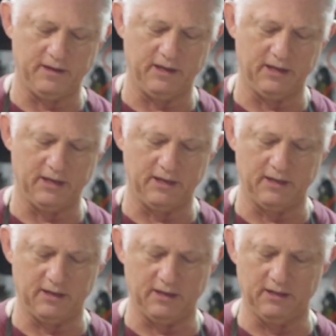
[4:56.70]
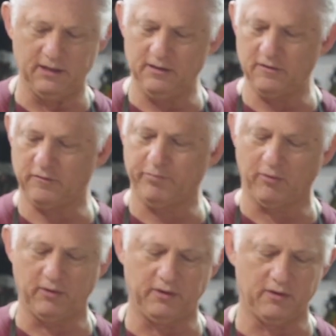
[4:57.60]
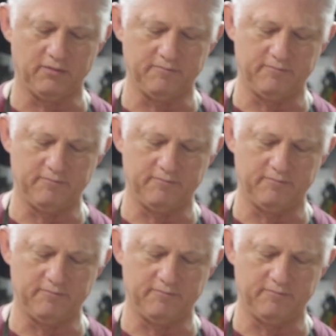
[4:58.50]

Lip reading: and then just pour your